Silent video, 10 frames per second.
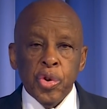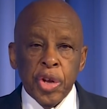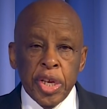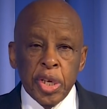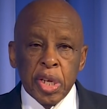
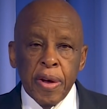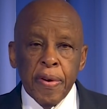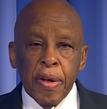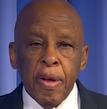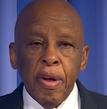
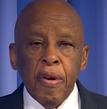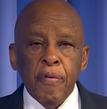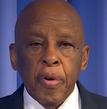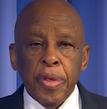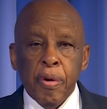register
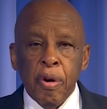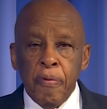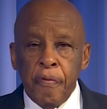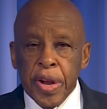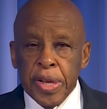for the
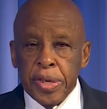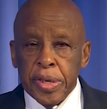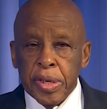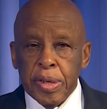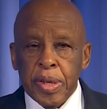conference